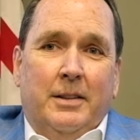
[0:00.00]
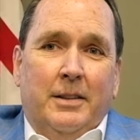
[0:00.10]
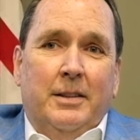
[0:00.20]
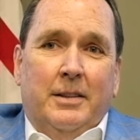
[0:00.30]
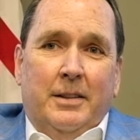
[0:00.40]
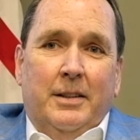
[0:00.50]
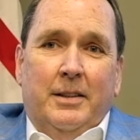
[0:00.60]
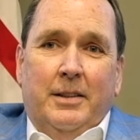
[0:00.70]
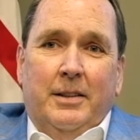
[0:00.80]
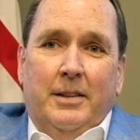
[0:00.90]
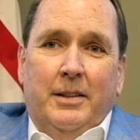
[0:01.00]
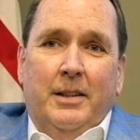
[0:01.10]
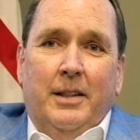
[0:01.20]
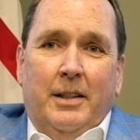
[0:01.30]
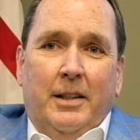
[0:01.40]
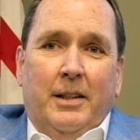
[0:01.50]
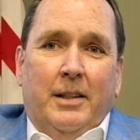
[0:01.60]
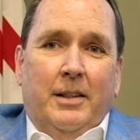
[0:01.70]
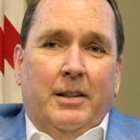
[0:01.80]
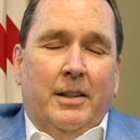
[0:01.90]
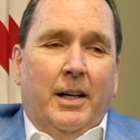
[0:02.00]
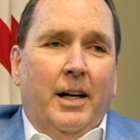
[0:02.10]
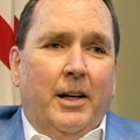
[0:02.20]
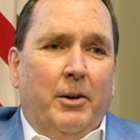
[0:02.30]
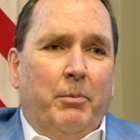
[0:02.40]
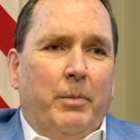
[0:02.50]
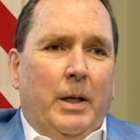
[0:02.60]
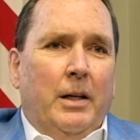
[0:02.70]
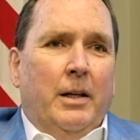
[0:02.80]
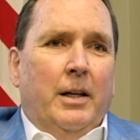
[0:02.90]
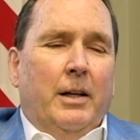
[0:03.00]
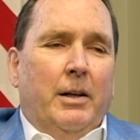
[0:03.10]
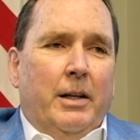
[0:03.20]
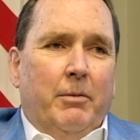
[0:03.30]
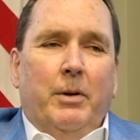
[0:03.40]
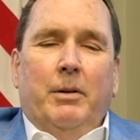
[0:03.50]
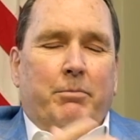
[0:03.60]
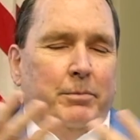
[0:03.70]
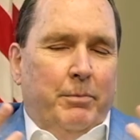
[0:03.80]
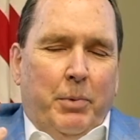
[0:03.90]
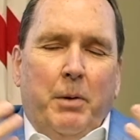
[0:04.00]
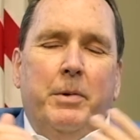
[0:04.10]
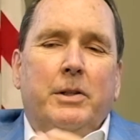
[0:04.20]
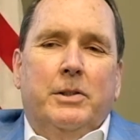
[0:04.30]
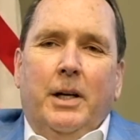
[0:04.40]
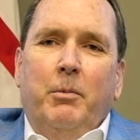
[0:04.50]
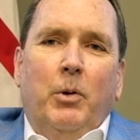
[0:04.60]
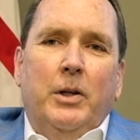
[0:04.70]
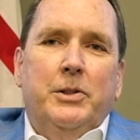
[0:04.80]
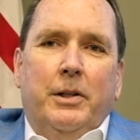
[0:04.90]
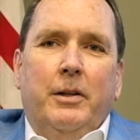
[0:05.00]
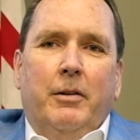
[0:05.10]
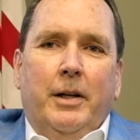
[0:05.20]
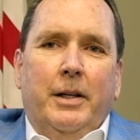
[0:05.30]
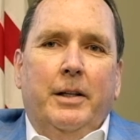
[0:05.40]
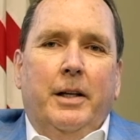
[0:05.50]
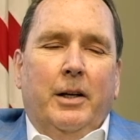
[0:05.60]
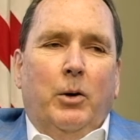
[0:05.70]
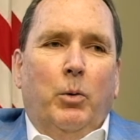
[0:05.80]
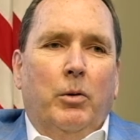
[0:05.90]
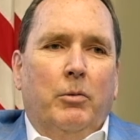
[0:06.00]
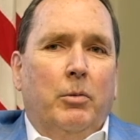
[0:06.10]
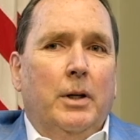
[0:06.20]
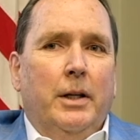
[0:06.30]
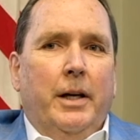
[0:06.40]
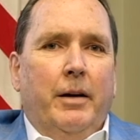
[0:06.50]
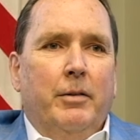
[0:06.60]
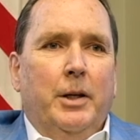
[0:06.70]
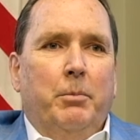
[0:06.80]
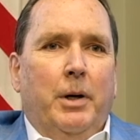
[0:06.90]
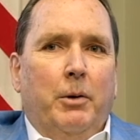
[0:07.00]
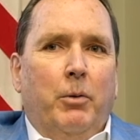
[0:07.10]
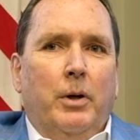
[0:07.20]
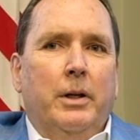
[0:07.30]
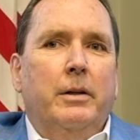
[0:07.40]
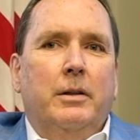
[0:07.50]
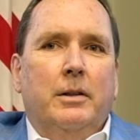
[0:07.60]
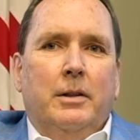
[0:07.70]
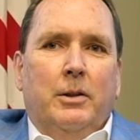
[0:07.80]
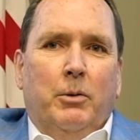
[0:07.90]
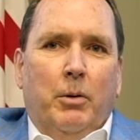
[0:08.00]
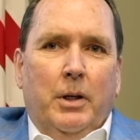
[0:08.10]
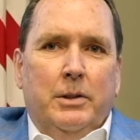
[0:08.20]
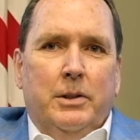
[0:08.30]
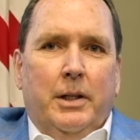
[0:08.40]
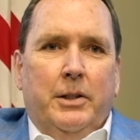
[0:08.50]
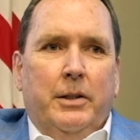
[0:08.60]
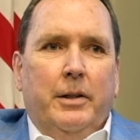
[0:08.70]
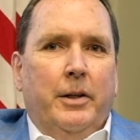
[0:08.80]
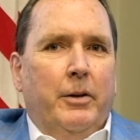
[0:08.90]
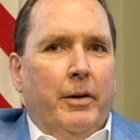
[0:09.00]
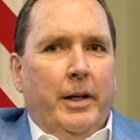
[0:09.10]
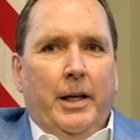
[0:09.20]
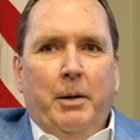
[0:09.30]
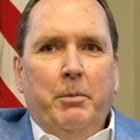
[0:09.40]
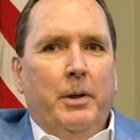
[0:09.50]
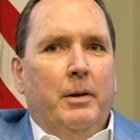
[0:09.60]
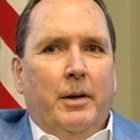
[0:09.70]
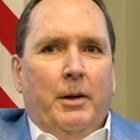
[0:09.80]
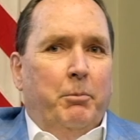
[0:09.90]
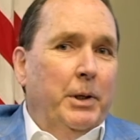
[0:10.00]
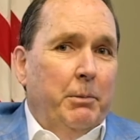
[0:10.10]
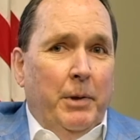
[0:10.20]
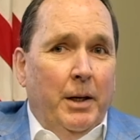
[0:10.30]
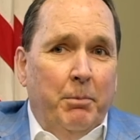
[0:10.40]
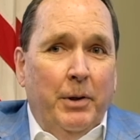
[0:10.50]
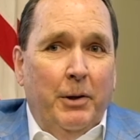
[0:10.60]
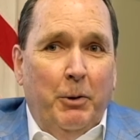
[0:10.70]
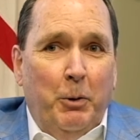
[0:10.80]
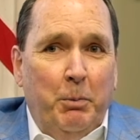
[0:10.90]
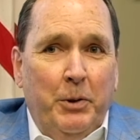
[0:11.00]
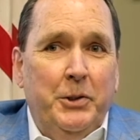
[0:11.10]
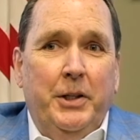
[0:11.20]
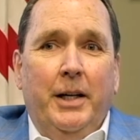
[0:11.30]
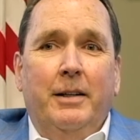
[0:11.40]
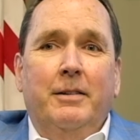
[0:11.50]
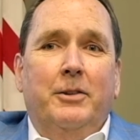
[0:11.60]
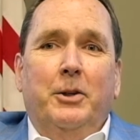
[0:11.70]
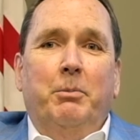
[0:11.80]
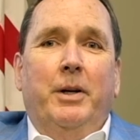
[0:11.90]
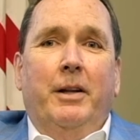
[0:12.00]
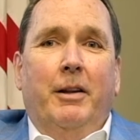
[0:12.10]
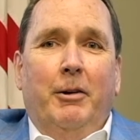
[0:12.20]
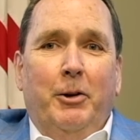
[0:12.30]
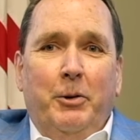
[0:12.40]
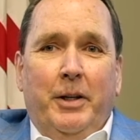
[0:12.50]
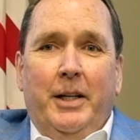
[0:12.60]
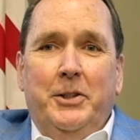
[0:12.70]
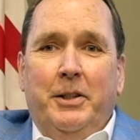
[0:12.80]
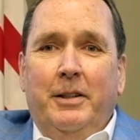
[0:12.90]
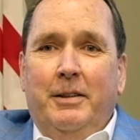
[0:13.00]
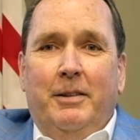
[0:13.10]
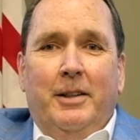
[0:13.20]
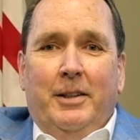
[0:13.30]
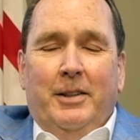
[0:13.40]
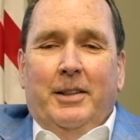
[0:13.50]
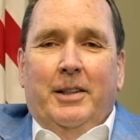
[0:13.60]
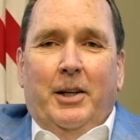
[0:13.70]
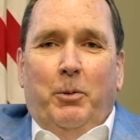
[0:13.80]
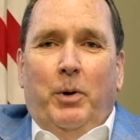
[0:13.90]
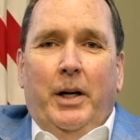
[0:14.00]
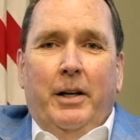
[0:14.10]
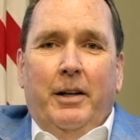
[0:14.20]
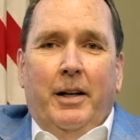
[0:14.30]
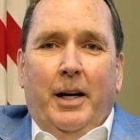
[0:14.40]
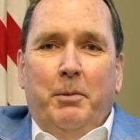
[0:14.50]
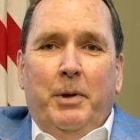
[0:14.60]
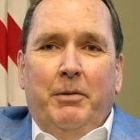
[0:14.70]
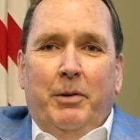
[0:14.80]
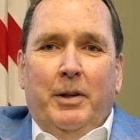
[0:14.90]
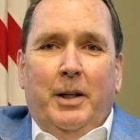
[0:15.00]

give up, but I'm fascinated to know why. Um, probably the same reason. You know, I did get courted really heavily by one mm-hmm. organization. You know, they came and picked me up on their corporate jet and took me to their location and kind of wined and dined me for a